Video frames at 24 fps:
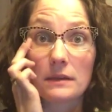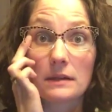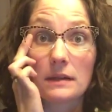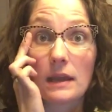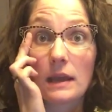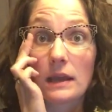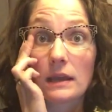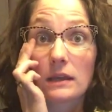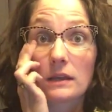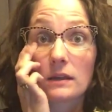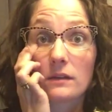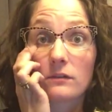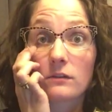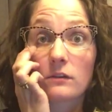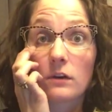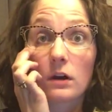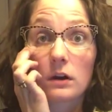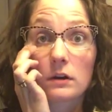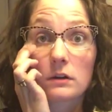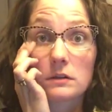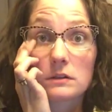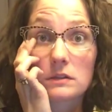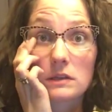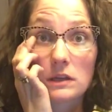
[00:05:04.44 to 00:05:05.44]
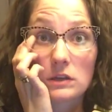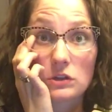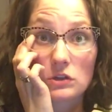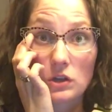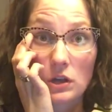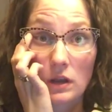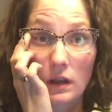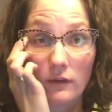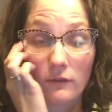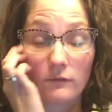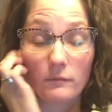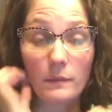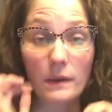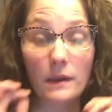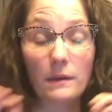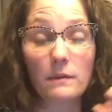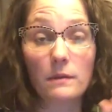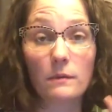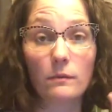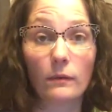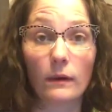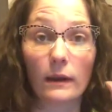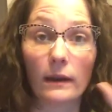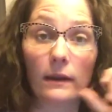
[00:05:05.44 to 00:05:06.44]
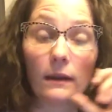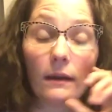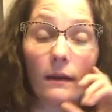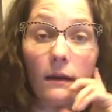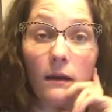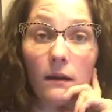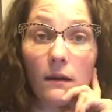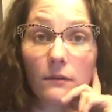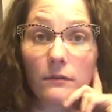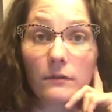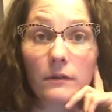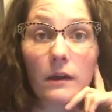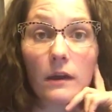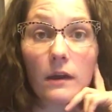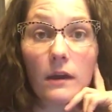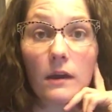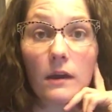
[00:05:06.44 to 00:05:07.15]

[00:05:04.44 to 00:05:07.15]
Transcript: the negative connotation of baby brain, of